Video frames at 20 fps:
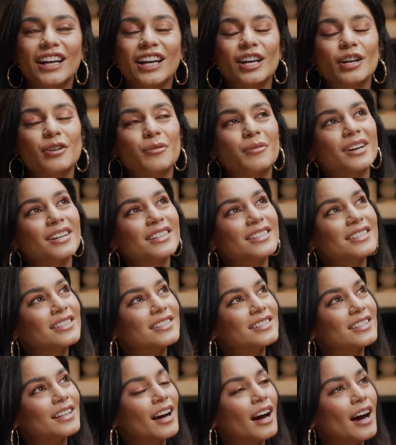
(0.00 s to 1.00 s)
It
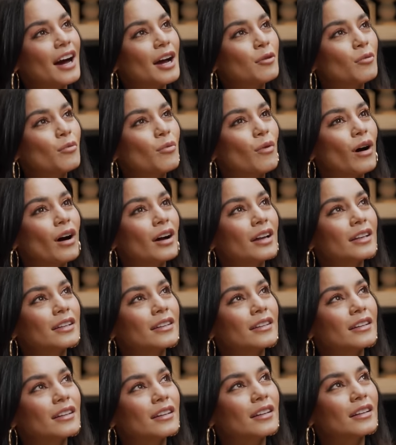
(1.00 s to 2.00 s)
was, I
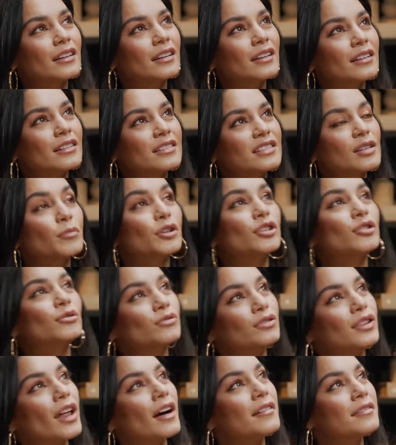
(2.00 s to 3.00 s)
want someone
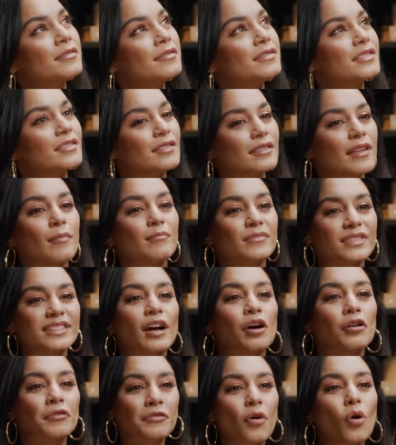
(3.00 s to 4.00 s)
who loves
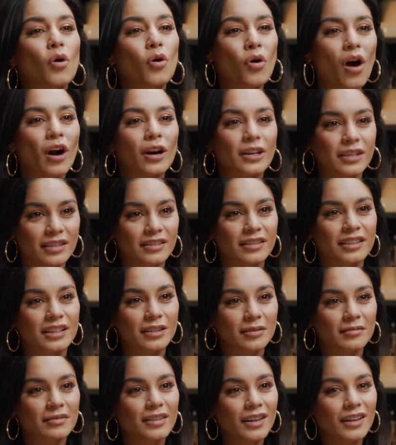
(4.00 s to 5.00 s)
themselves
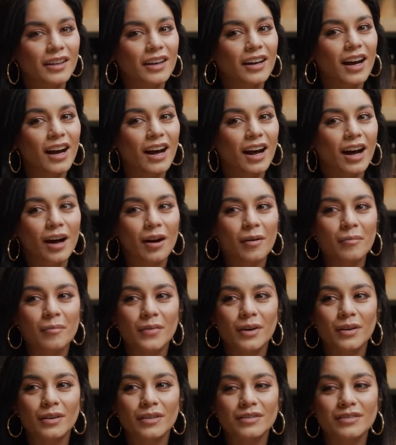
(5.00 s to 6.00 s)
wholeheartedly.
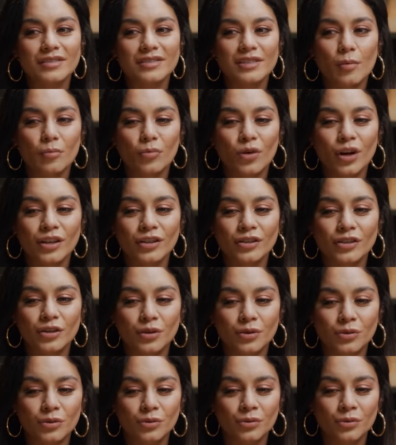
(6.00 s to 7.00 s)
Someone
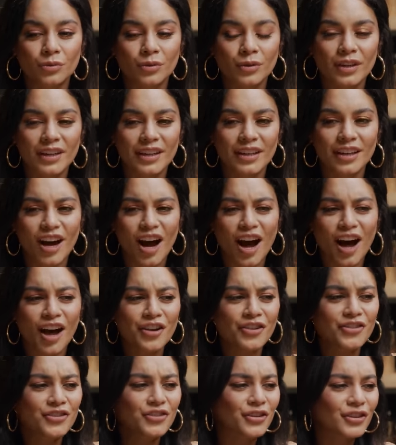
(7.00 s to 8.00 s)
who
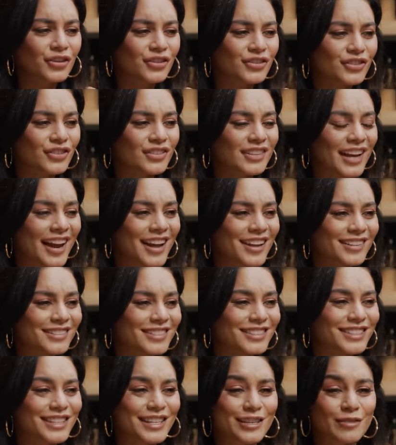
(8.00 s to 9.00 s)

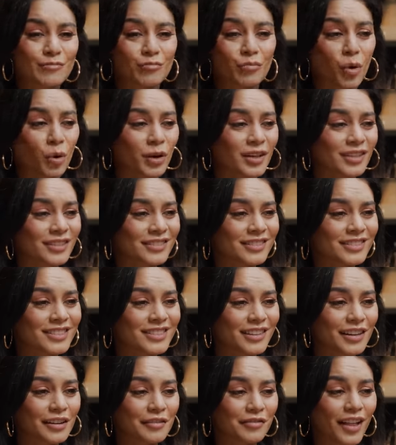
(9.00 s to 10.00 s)
understands the
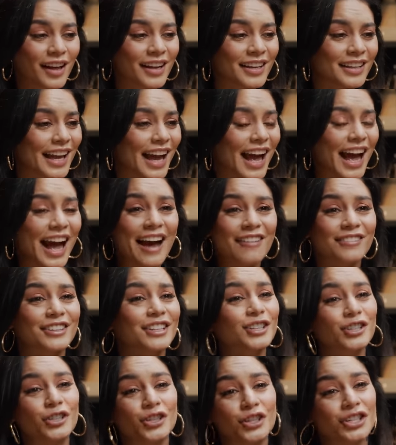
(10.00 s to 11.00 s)
importance of like
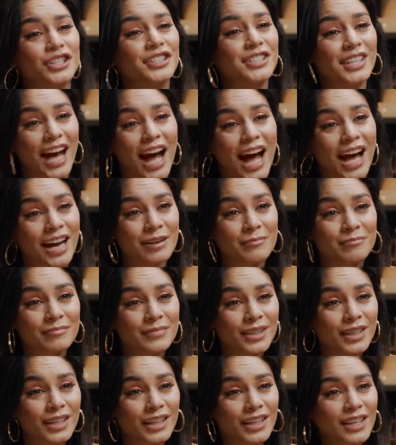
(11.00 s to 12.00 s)
having a good
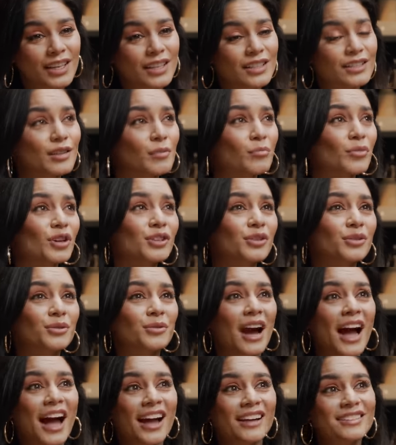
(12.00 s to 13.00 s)
time. Someone who
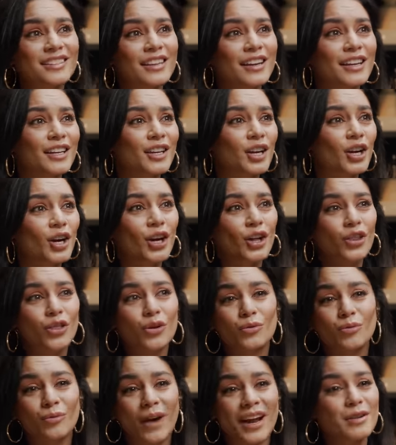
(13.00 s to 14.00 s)
has like
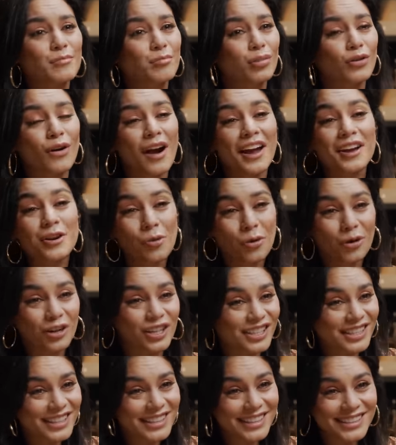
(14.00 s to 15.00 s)
the right
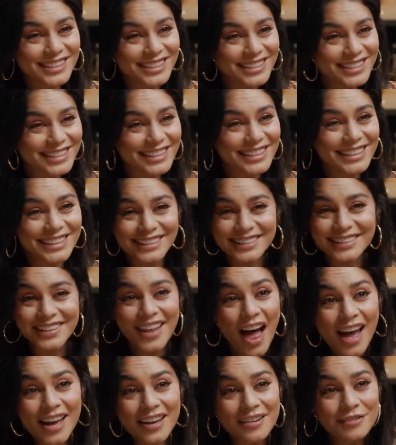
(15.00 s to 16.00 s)
priorities in
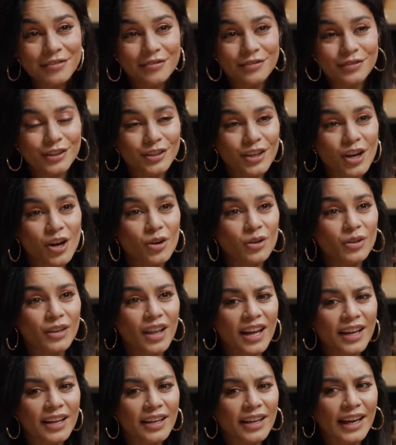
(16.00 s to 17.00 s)
life, you know,
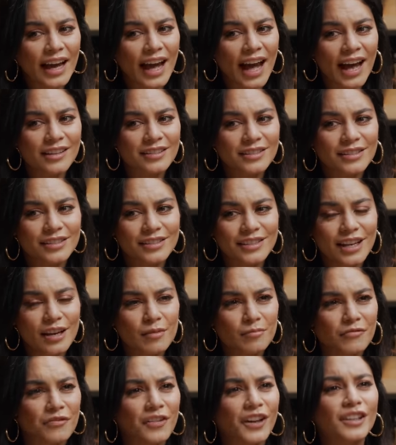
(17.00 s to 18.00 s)
like has the
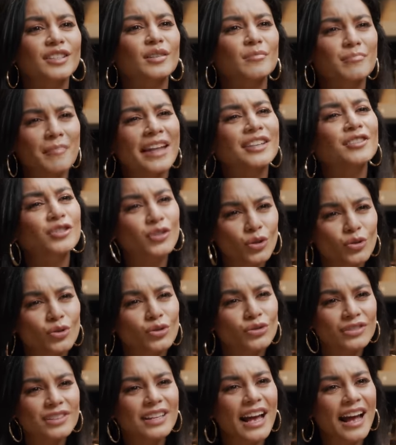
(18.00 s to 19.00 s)
same
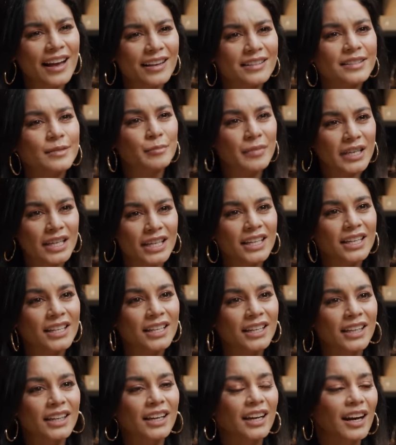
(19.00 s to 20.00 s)
fundamentals as me,
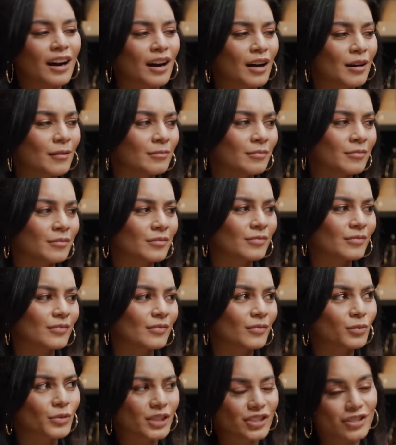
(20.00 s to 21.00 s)

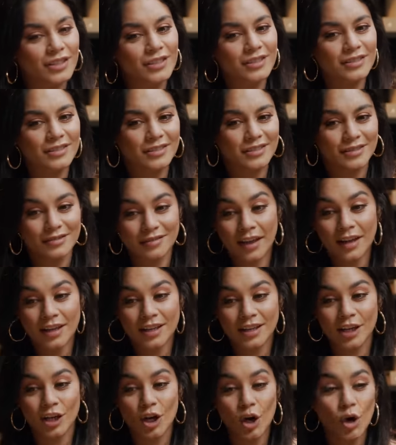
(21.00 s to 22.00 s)
which is
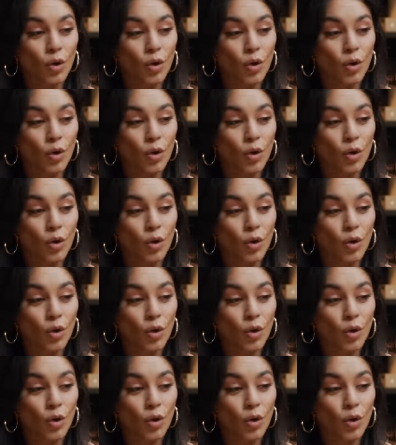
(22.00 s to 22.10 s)
like